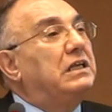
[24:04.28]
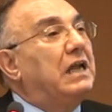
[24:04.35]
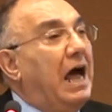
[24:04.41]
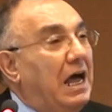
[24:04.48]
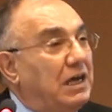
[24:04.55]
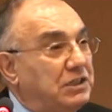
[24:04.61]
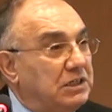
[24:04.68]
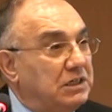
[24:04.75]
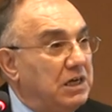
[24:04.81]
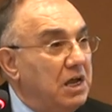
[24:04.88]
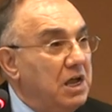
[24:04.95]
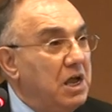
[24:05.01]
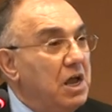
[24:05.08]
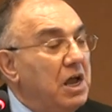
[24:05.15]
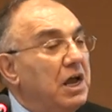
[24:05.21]
class
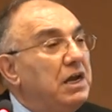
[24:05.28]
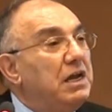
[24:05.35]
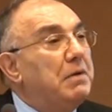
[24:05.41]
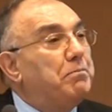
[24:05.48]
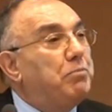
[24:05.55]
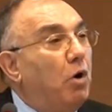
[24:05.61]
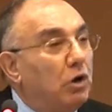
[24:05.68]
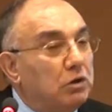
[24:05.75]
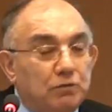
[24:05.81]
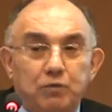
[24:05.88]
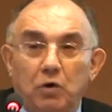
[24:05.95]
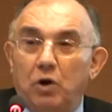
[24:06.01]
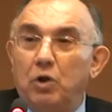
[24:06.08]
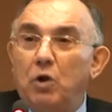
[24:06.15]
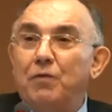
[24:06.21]
in the
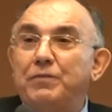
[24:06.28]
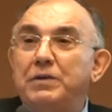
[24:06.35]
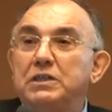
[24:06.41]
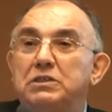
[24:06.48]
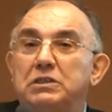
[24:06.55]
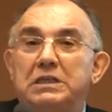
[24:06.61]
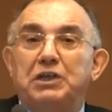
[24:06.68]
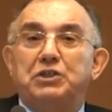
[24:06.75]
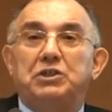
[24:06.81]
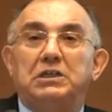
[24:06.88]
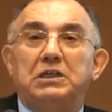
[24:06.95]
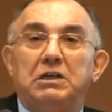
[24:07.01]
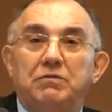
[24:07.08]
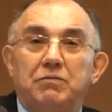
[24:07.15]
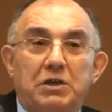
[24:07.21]
portfolio of international
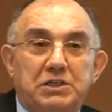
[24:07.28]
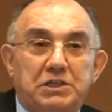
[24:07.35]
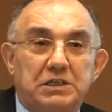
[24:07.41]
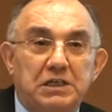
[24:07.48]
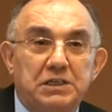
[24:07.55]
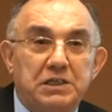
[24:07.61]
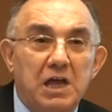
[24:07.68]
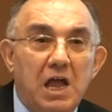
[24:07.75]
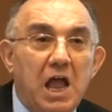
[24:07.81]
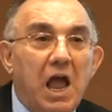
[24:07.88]
investors,